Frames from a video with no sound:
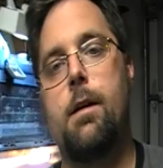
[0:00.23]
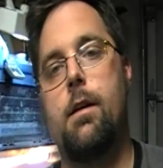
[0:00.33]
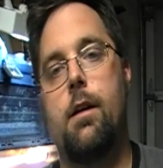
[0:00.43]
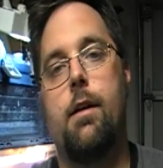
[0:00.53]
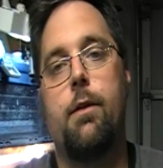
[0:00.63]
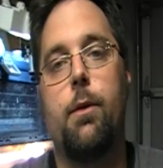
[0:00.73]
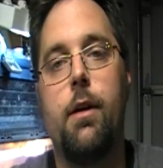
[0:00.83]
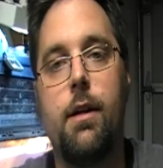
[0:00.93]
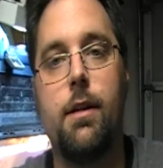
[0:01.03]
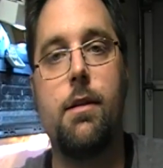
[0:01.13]
Hey
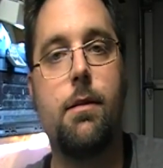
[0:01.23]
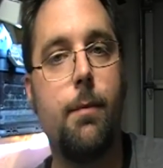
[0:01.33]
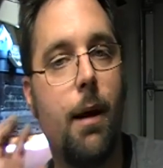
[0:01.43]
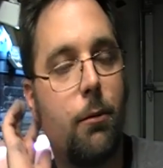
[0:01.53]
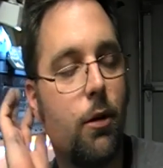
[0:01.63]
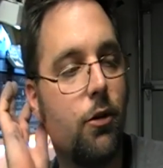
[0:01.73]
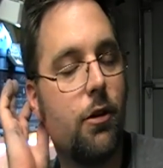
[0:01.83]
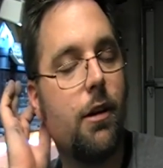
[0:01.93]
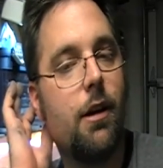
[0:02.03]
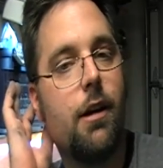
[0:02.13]
everyone, it's Matt
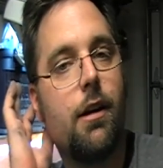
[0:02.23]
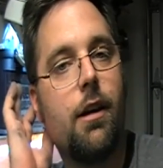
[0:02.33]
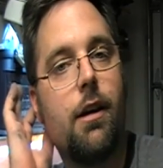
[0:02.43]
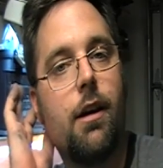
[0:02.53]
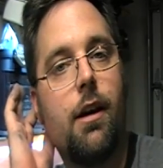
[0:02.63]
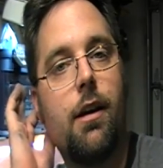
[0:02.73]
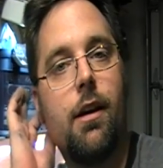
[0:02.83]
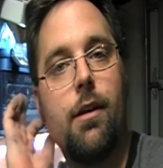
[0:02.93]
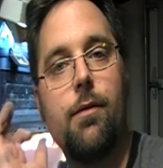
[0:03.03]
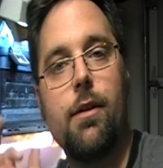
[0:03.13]
Morozic, aka
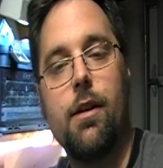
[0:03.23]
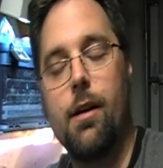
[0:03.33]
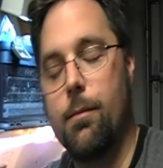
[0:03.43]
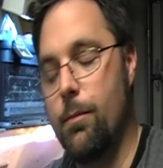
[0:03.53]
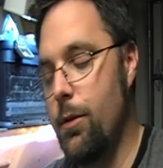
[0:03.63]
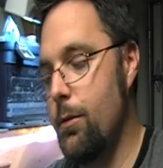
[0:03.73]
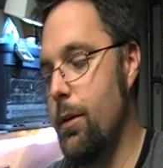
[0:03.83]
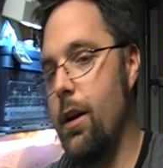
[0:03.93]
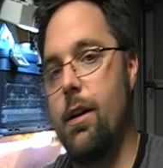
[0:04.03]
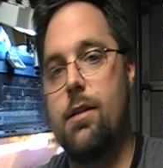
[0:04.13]

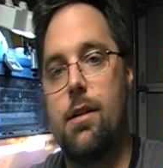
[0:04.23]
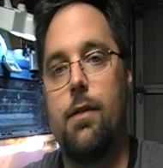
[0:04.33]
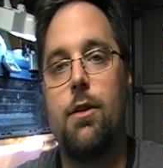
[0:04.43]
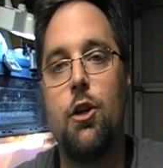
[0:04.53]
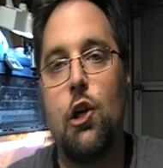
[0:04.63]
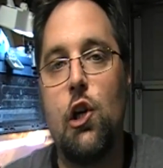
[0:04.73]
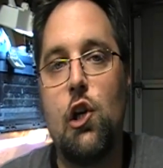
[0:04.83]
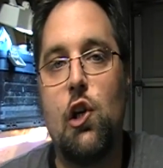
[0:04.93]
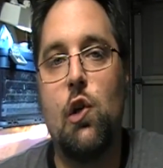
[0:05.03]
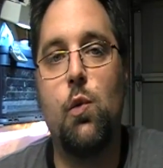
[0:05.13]
MVM3897,
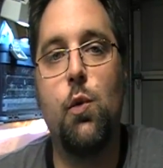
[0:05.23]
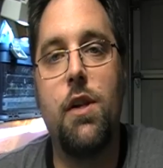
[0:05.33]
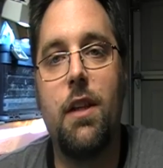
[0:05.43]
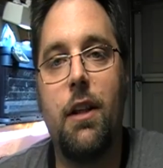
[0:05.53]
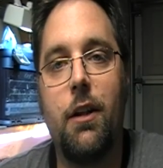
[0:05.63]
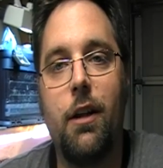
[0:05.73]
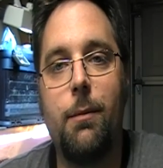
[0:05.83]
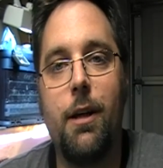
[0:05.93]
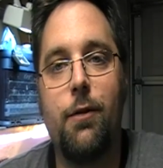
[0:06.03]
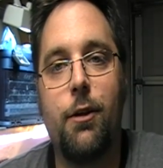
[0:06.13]
with a little
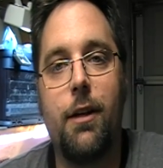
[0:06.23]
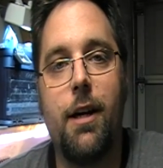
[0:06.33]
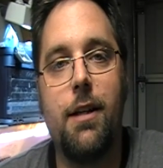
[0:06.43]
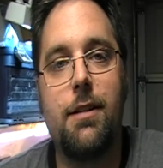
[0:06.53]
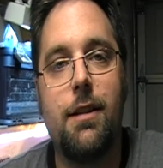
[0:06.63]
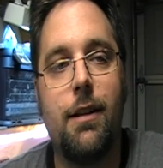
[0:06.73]
update for you guys.